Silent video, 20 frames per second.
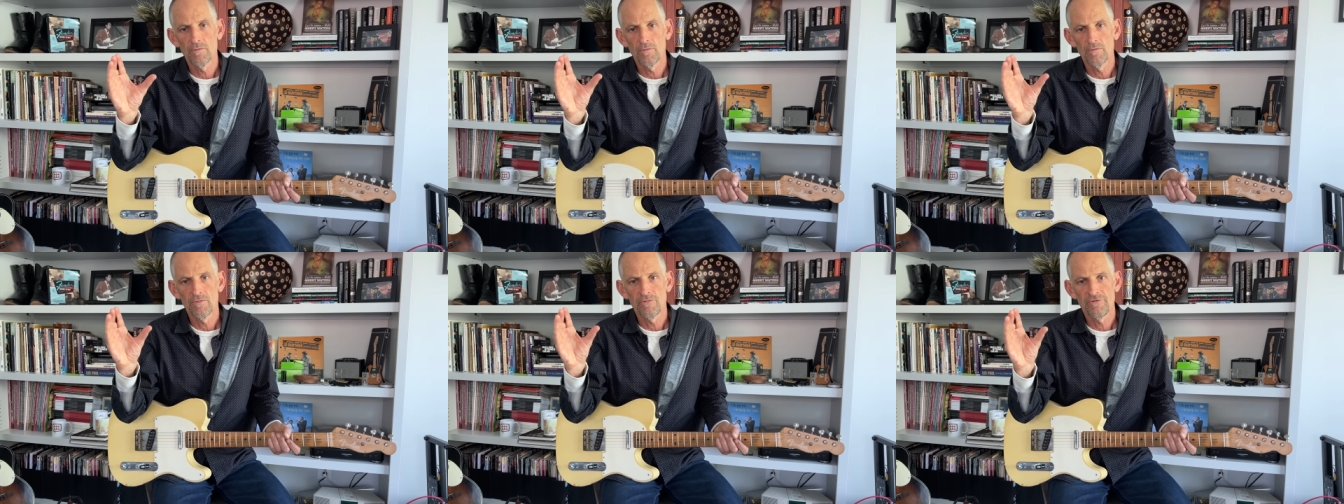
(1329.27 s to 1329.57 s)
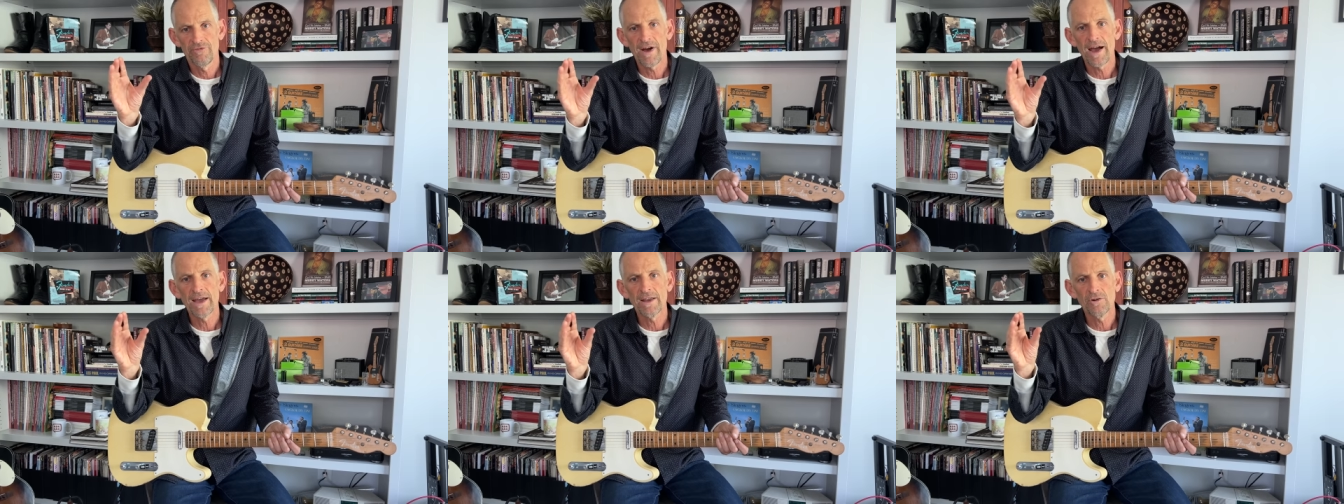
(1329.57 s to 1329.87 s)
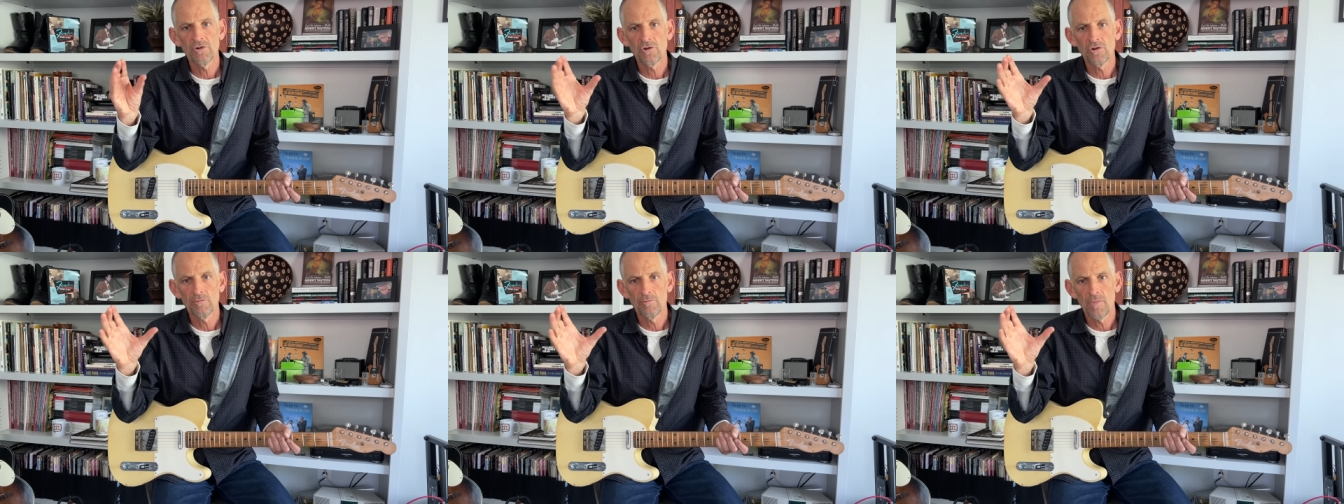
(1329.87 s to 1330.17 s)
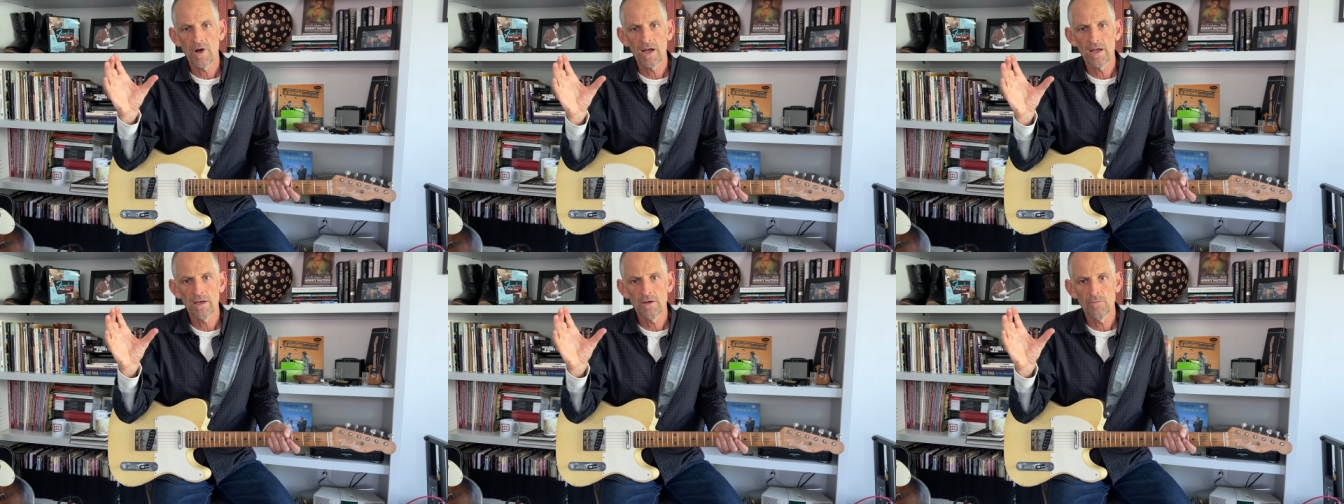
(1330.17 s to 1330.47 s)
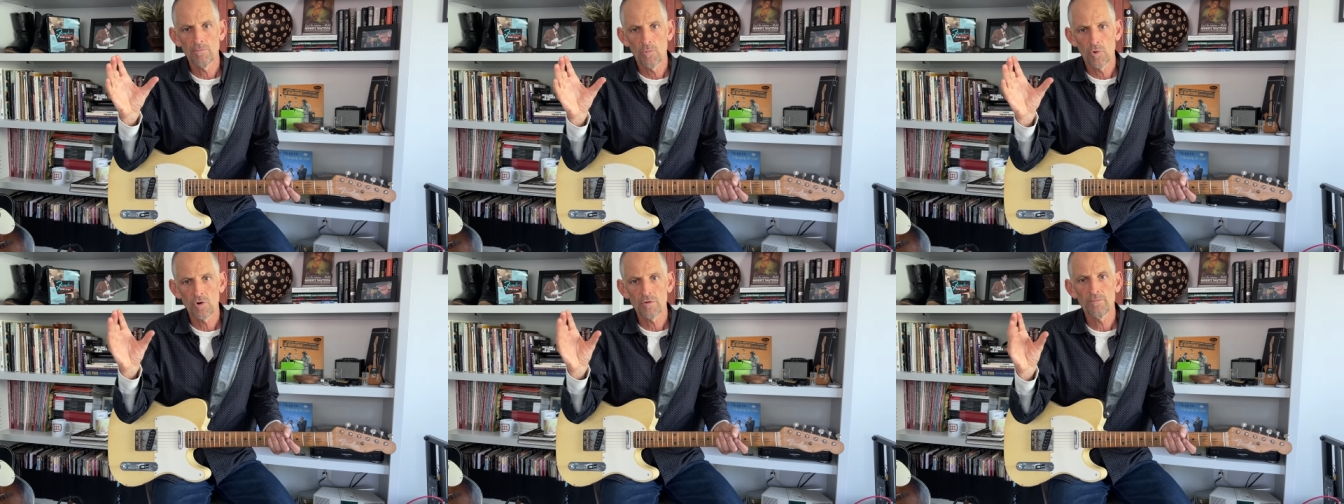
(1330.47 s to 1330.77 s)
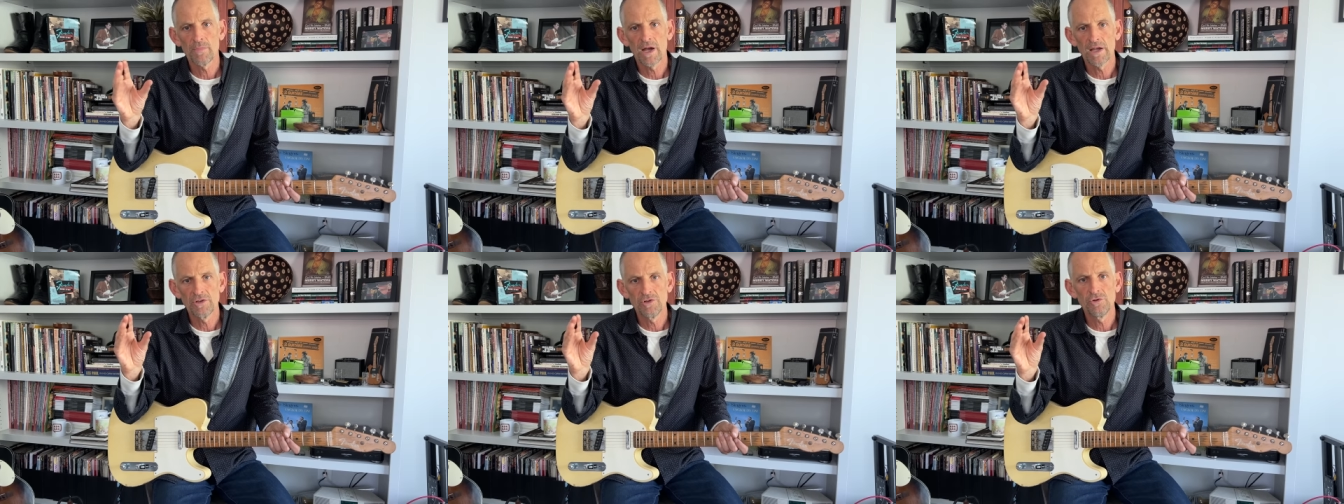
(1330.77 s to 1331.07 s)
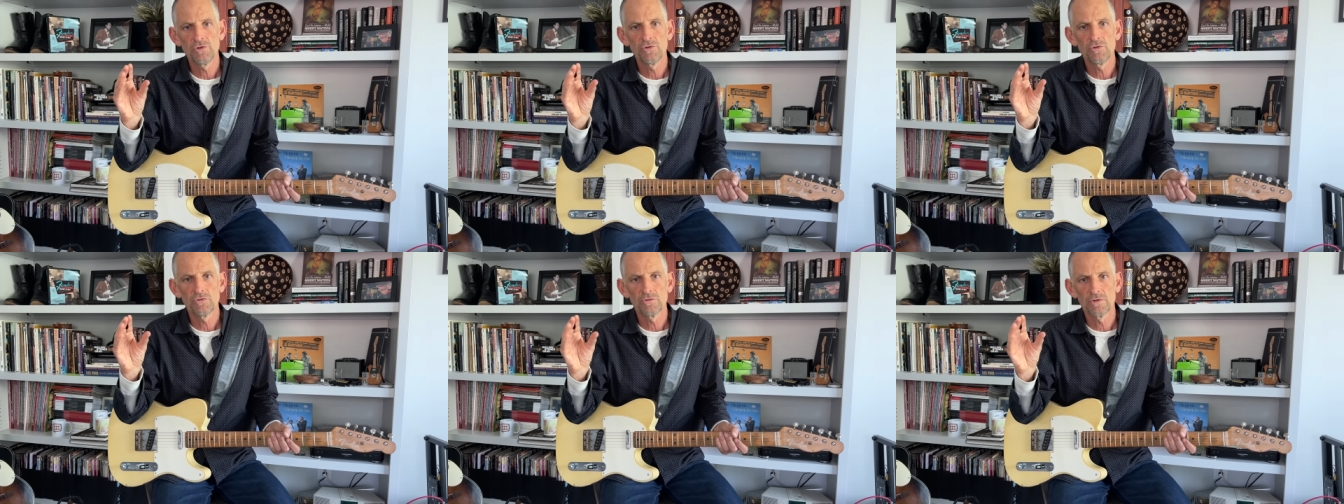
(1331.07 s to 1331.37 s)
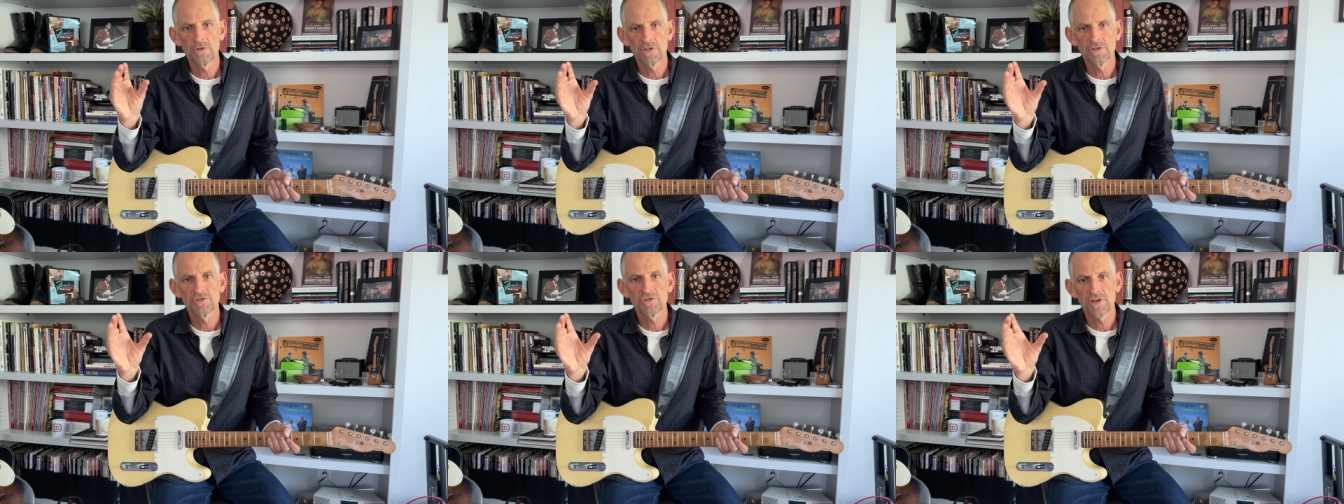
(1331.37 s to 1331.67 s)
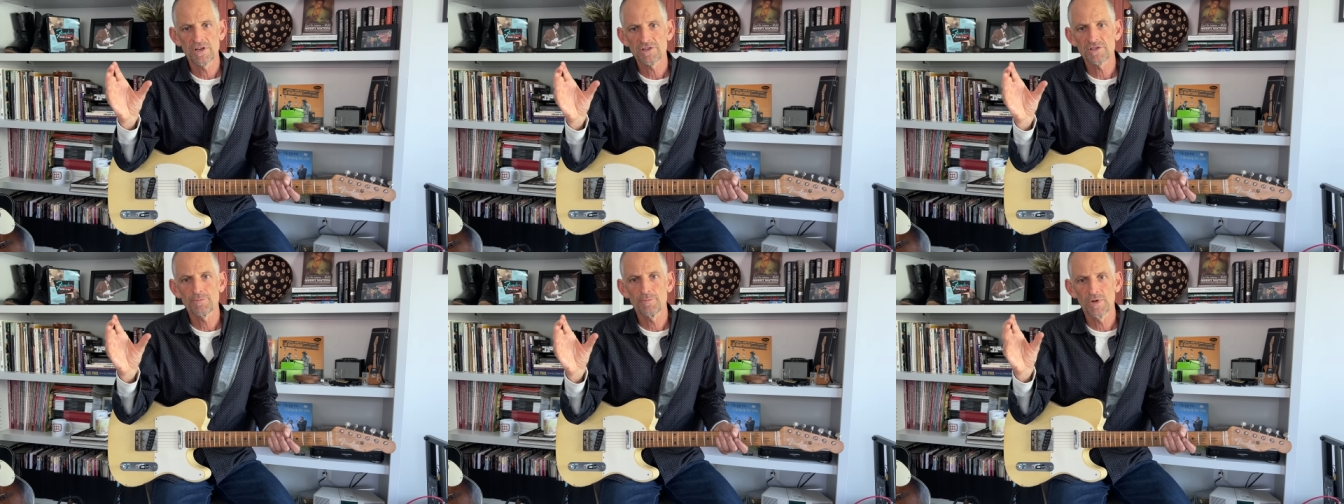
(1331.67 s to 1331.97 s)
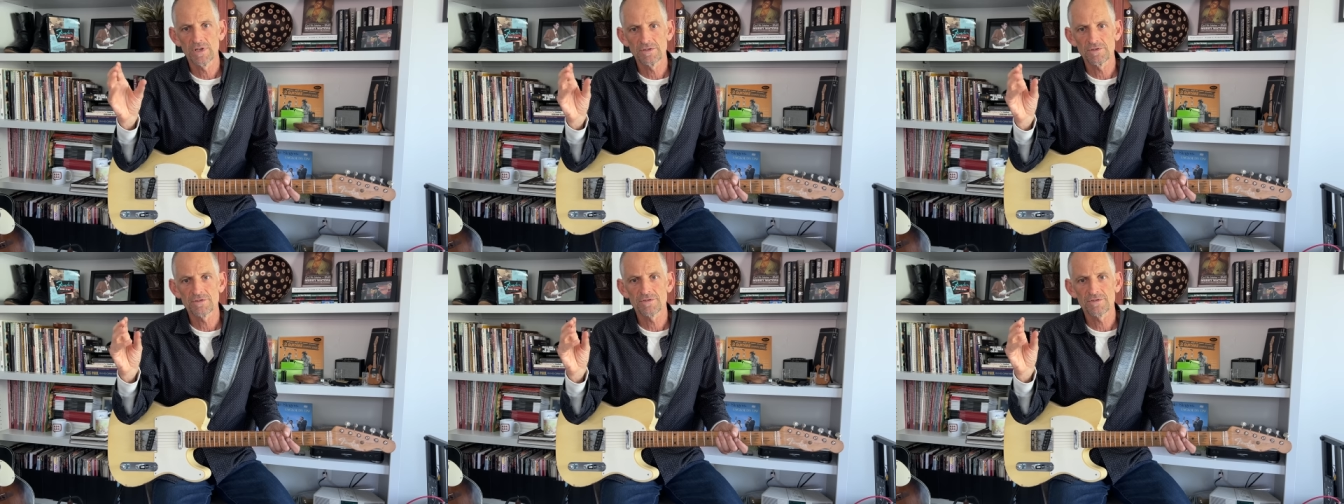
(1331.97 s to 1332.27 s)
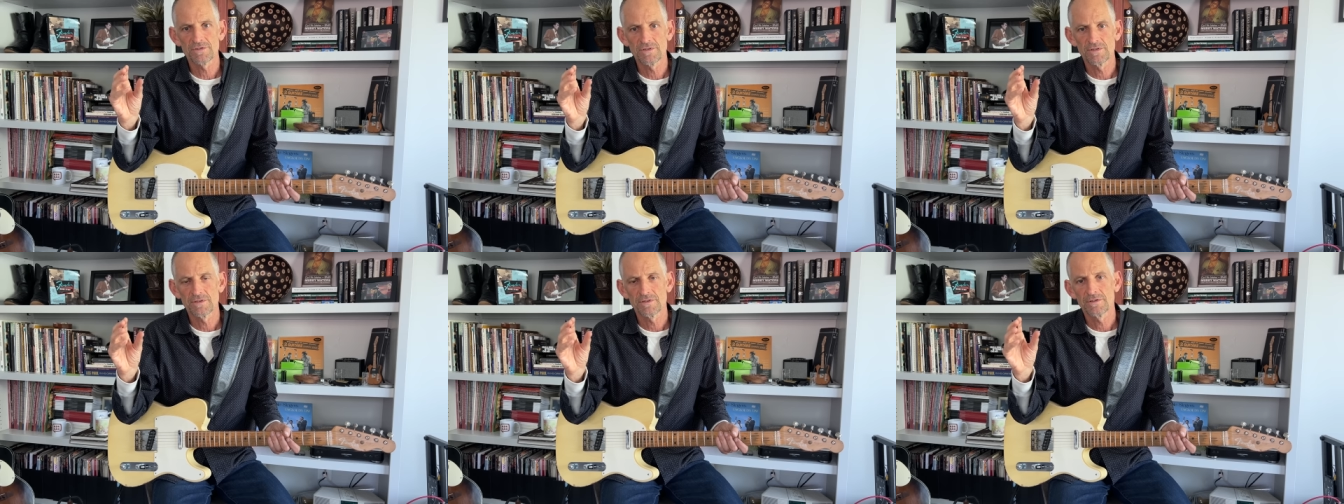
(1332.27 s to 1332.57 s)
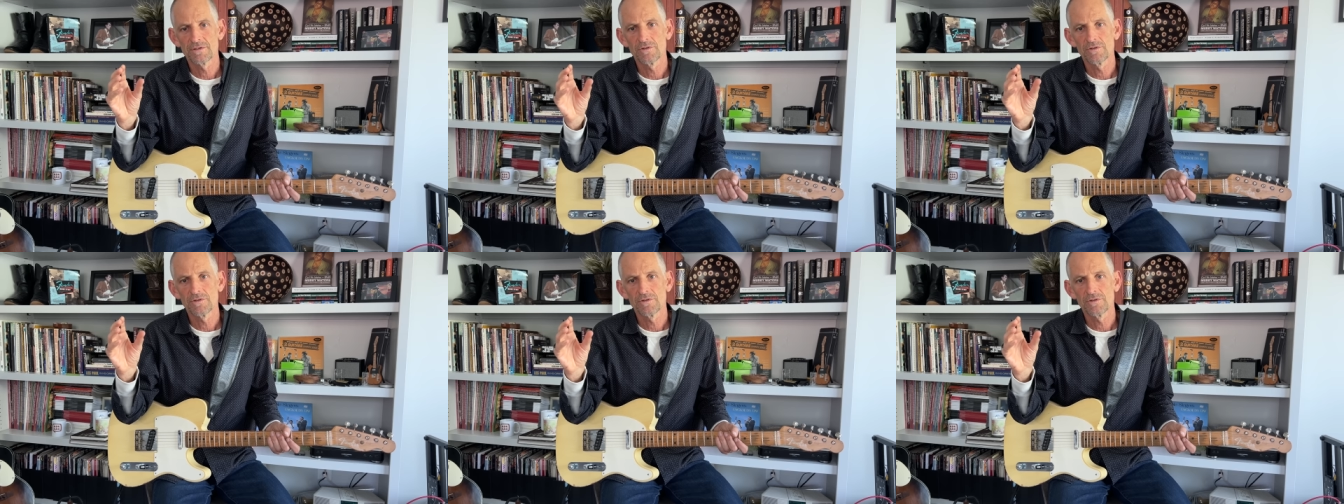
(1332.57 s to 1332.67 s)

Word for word: finer, min more minute adjustments